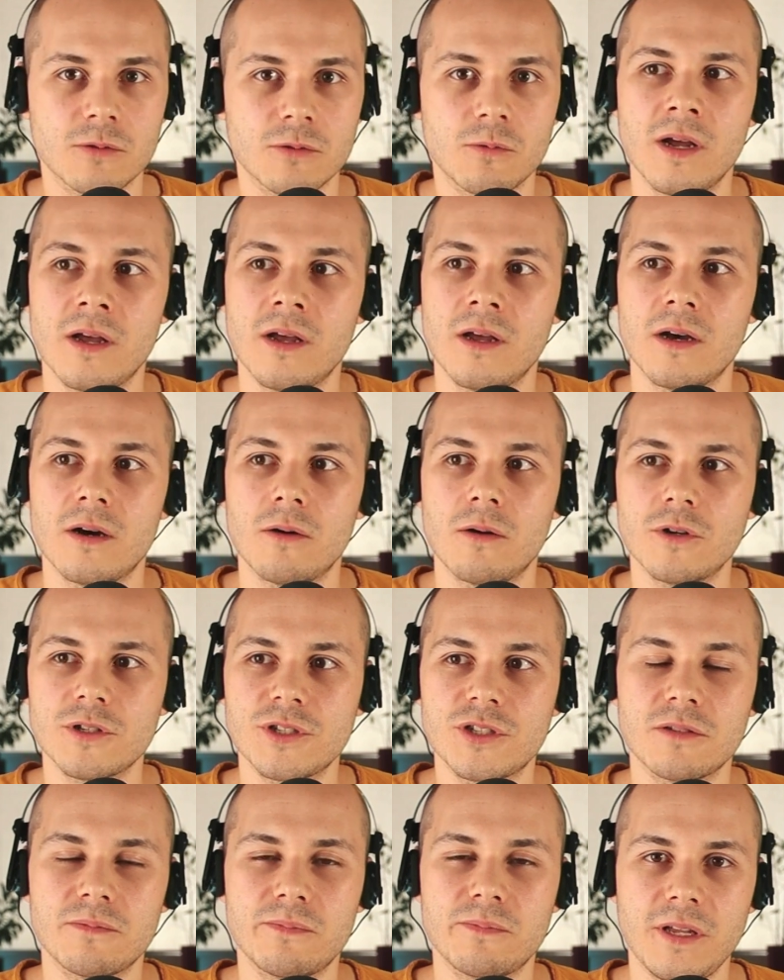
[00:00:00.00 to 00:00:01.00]
So
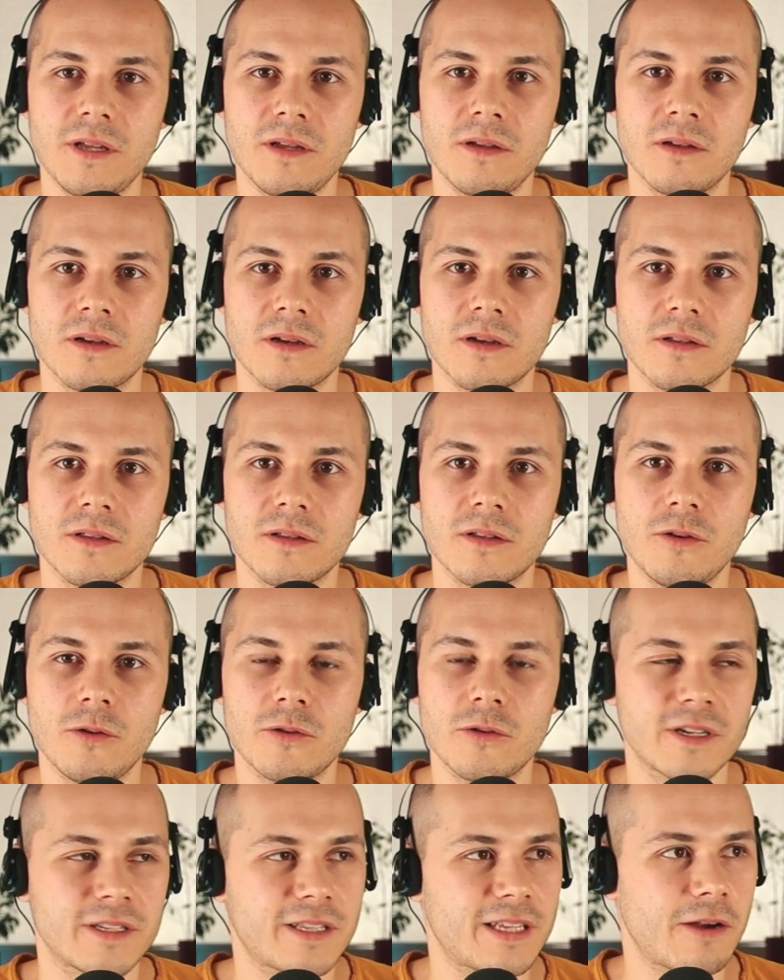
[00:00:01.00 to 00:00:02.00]
what should be the
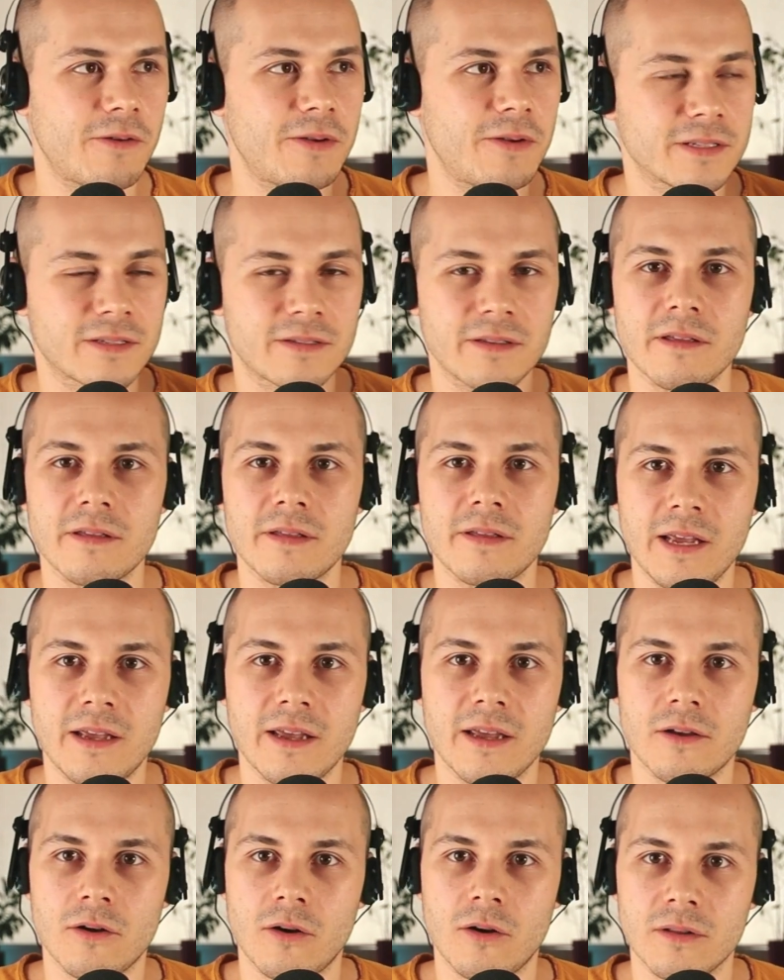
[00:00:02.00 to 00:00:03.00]
utilitarians'
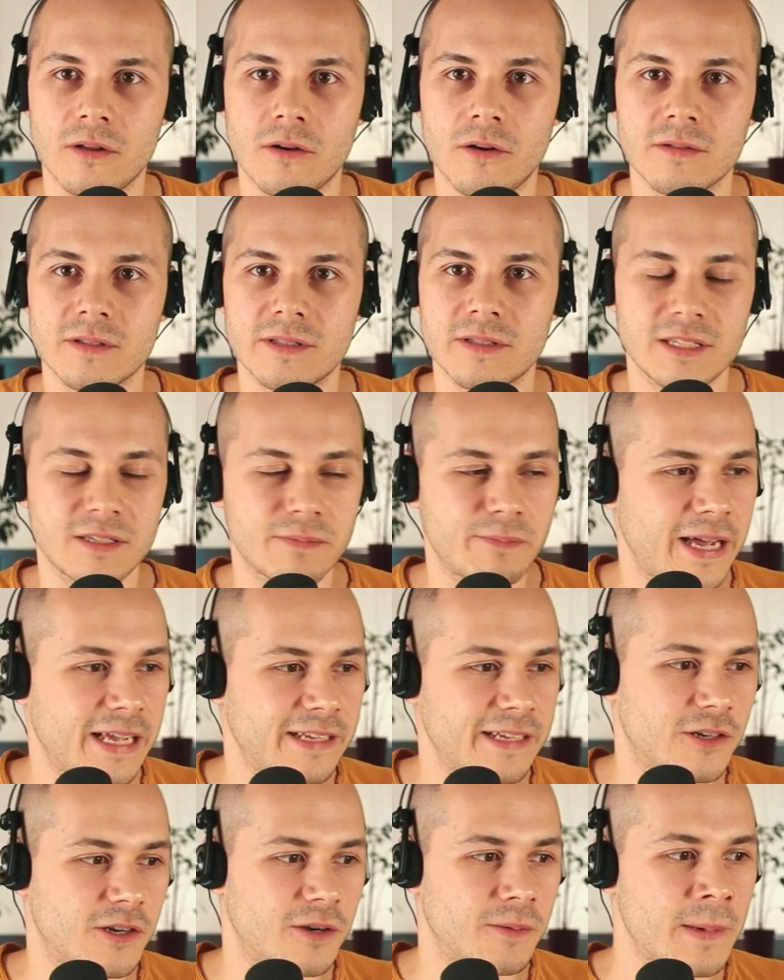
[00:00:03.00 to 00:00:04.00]
thinking on this
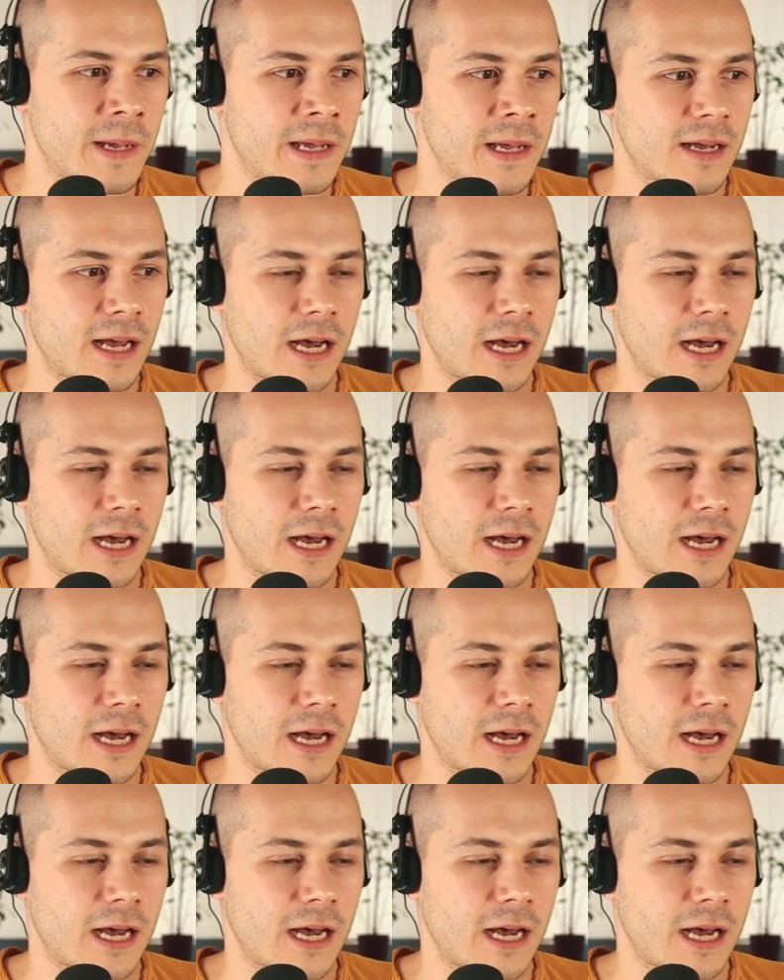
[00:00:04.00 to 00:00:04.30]
matter?